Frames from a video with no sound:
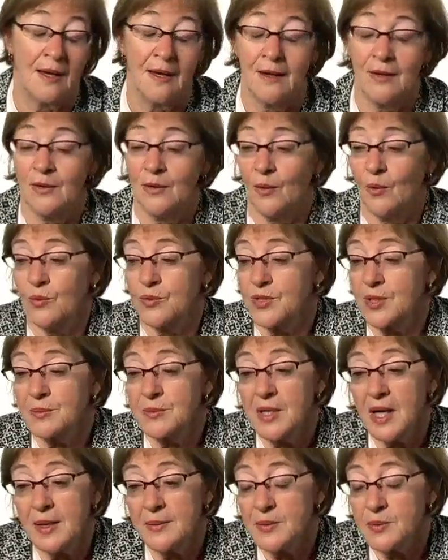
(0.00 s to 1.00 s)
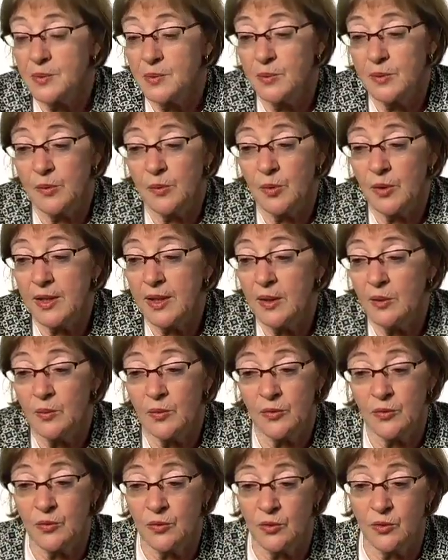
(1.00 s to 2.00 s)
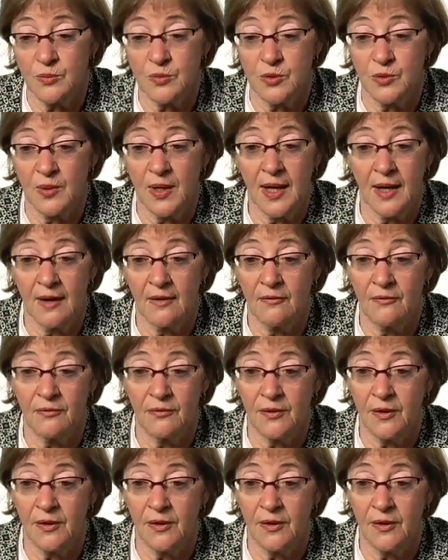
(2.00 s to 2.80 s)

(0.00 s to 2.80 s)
you know, sometimes we'll be working with groups who have,